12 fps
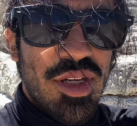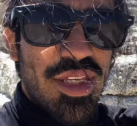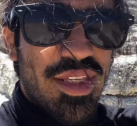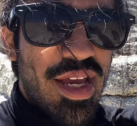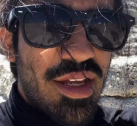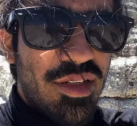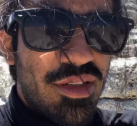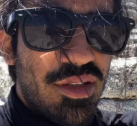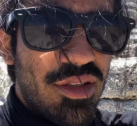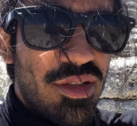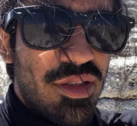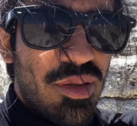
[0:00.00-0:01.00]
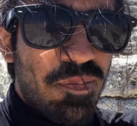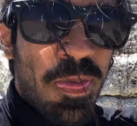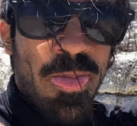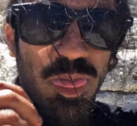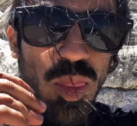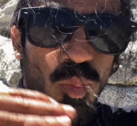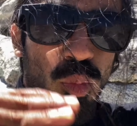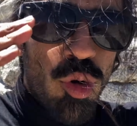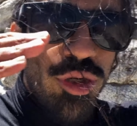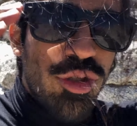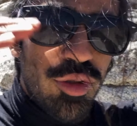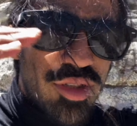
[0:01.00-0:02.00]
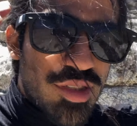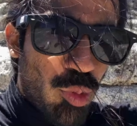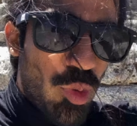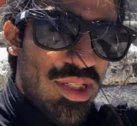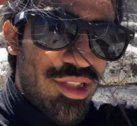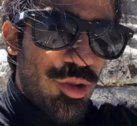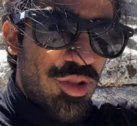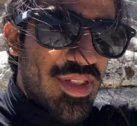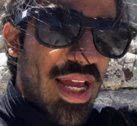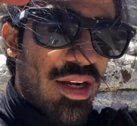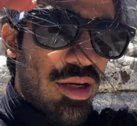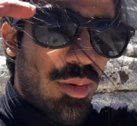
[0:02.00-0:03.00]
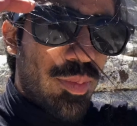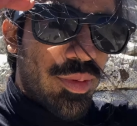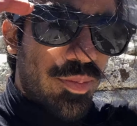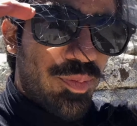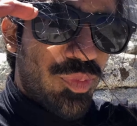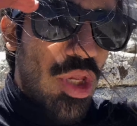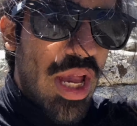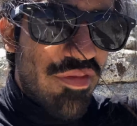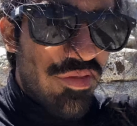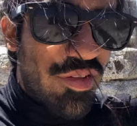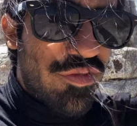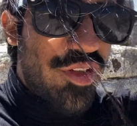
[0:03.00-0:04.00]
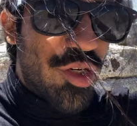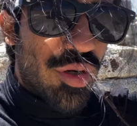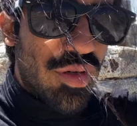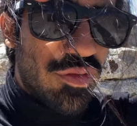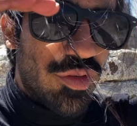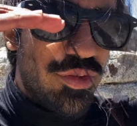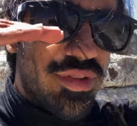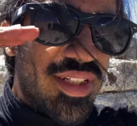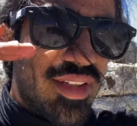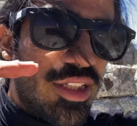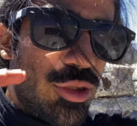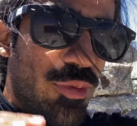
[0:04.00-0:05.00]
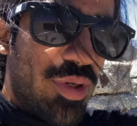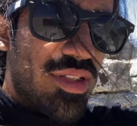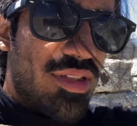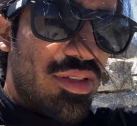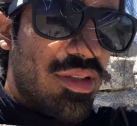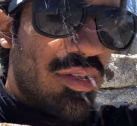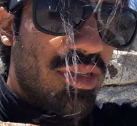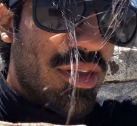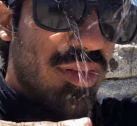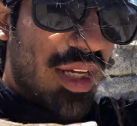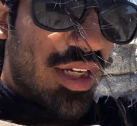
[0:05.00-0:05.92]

Yet, the more you, wins you stack up, you have the fear of losing these wins that